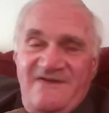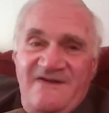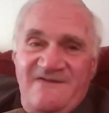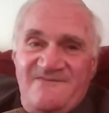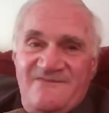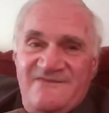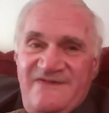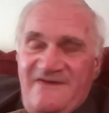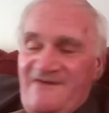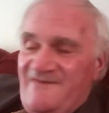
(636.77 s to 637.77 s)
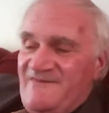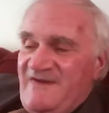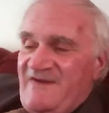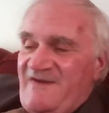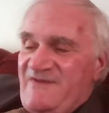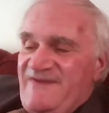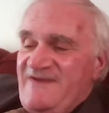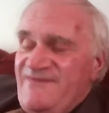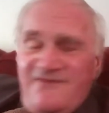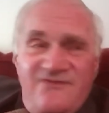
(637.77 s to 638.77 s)
Um, you know, but
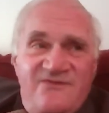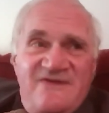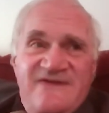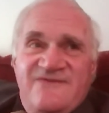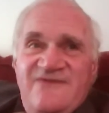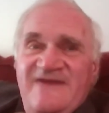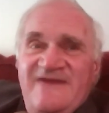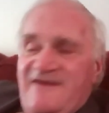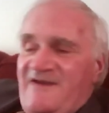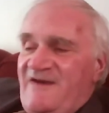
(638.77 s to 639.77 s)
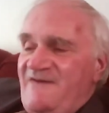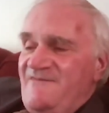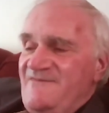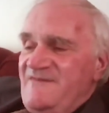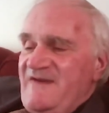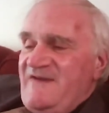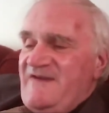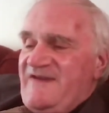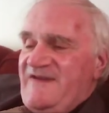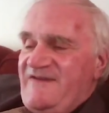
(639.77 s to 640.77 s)
that sounds really exciting. Um,
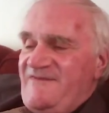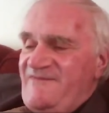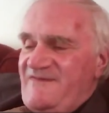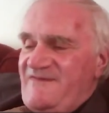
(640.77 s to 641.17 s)
and